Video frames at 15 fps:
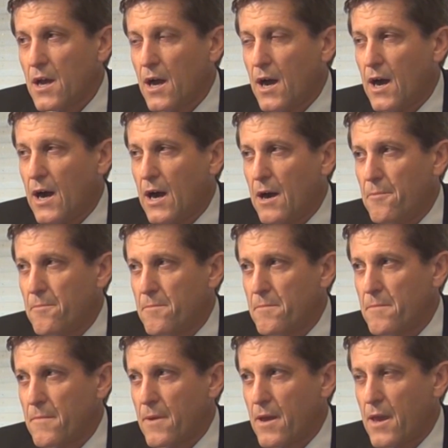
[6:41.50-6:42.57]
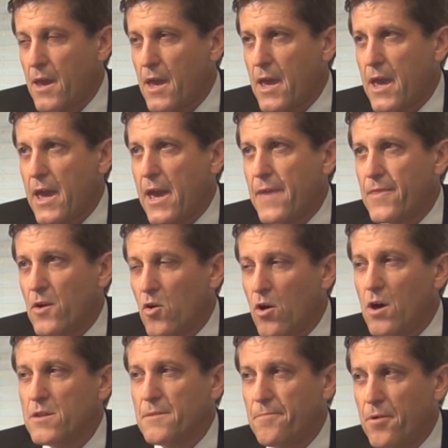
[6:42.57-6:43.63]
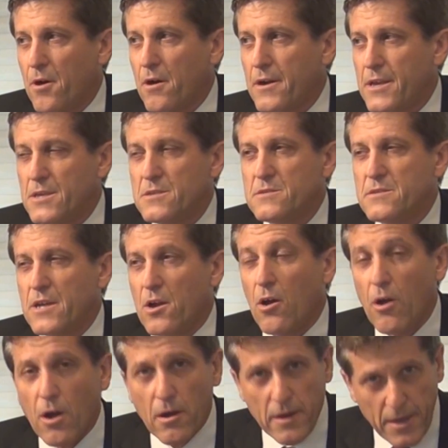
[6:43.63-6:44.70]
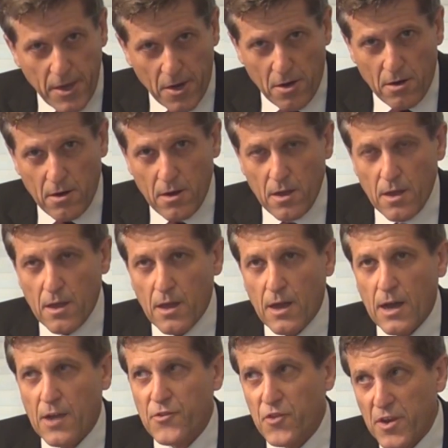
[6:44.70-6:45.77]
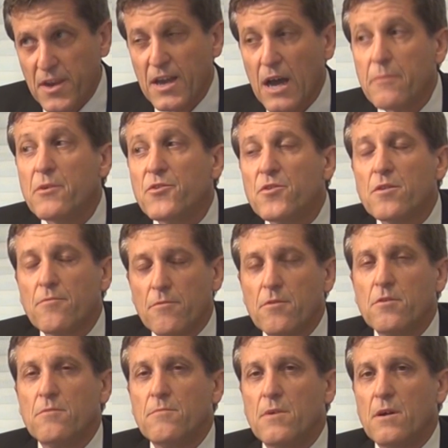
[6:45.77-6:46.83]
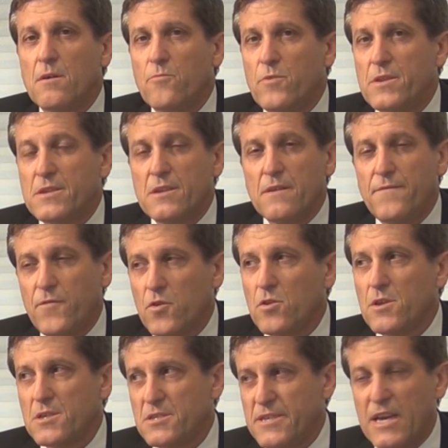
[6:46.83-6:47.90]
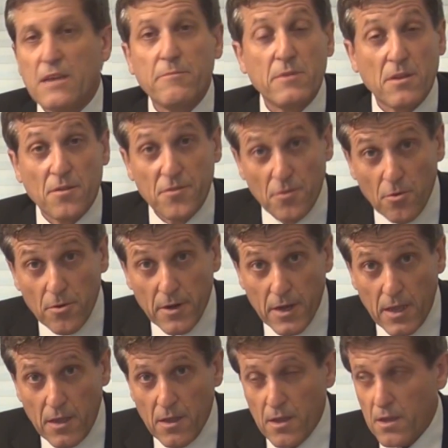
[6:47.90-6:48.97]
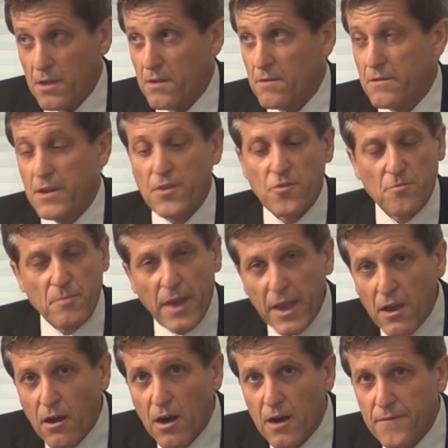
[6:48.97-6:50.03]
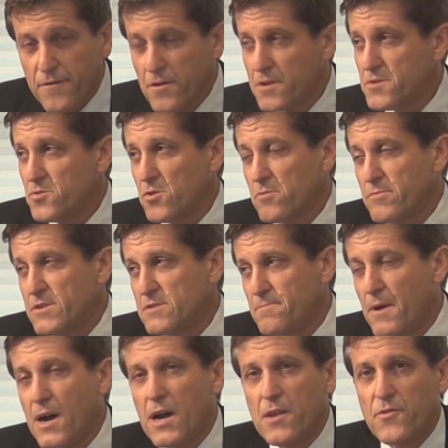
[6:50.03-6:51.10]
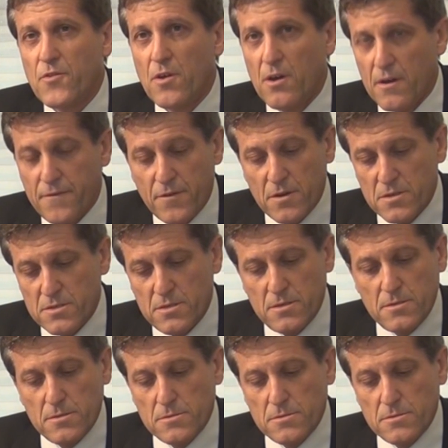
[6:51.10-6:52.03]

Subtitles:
and that all the parties that are here did come into the room with full settlement authority to either make offers or respond to offers.